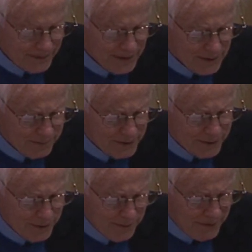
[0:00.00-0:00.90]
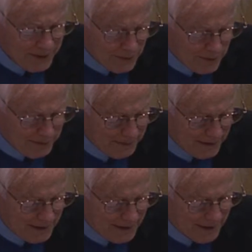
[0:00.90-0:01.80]
To presume that corporate
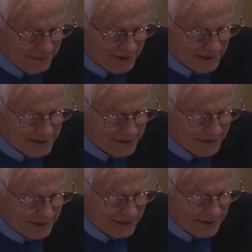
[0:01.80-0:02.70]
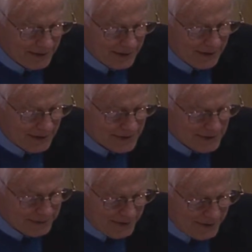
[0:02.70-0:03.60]
money can be considered as
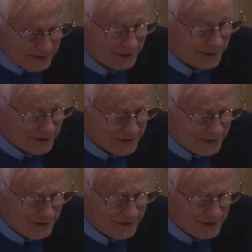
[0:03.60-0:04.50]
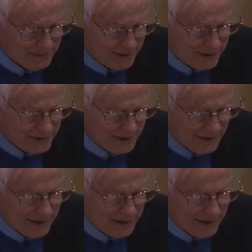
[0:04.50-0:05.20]
speech or construed as speech,